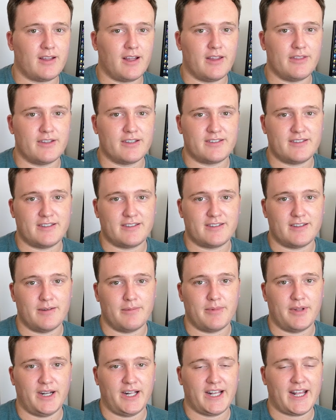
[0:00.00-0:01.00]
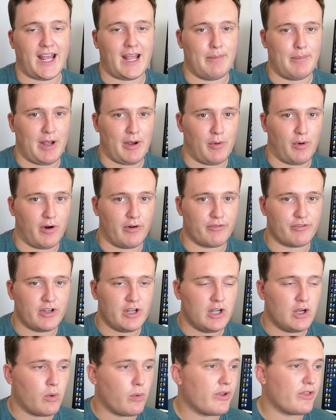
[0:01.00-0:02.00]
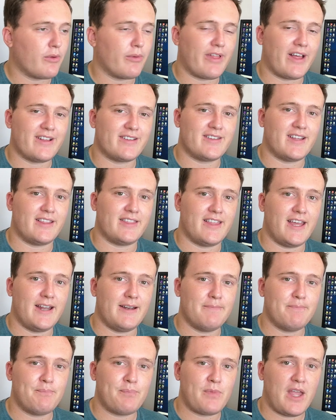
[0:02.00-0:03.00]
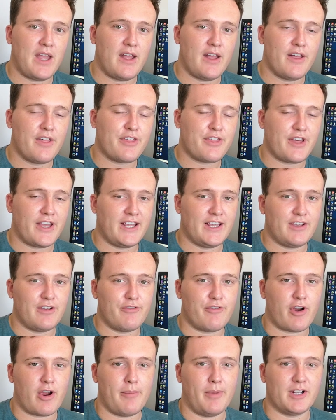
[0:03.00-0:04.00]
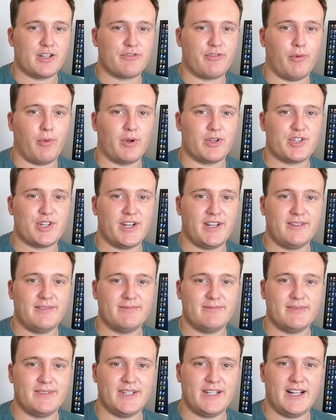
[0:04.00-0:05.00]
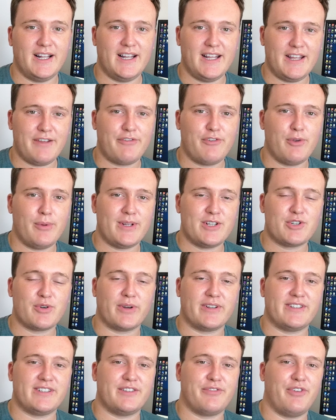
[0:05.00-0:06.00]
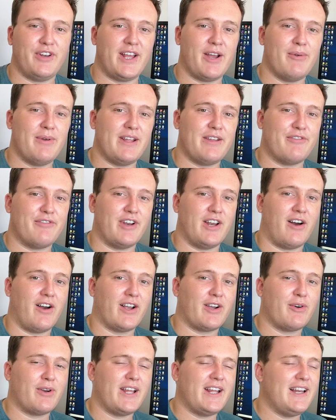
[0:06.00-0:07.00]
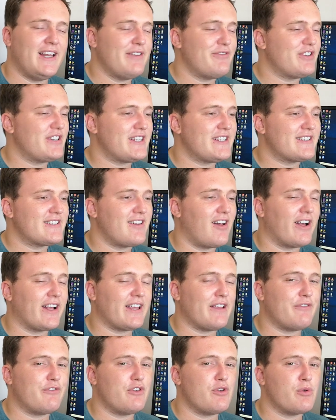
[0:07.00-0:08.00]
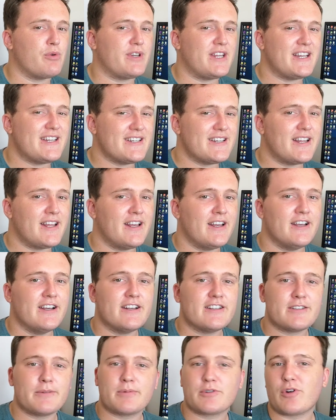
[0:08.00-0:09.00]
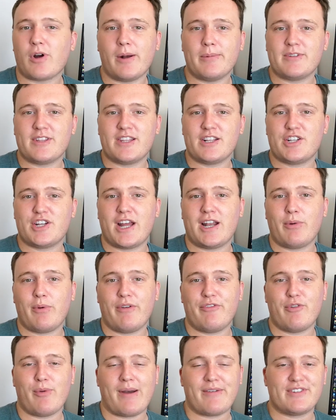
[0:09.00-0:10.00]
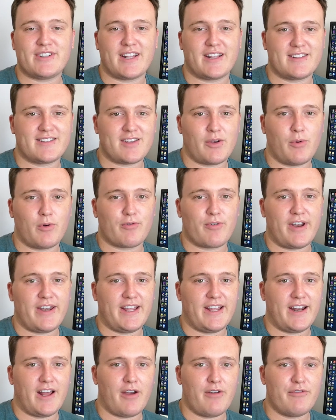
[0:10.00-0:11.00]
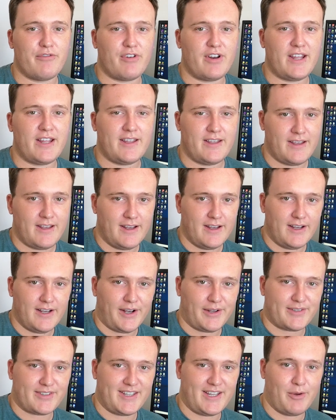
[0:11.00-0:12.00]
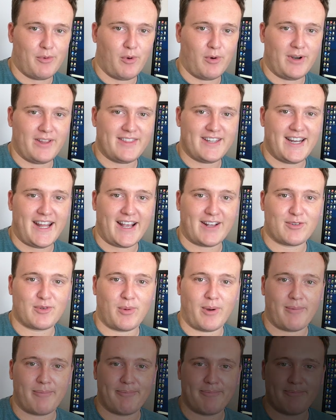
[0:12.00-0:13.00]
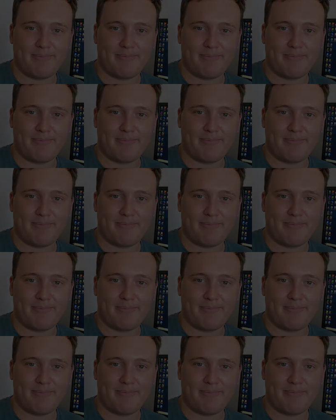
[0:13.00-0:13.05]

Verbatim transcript: and the system that it came out of. With all that said then, thank you very much for watching. If you enjoyed this video, leave a like on it, leave a dislike if you didn't, subscribe to the channel if you haven't done so already, and hopefully I'll see you all in the next one.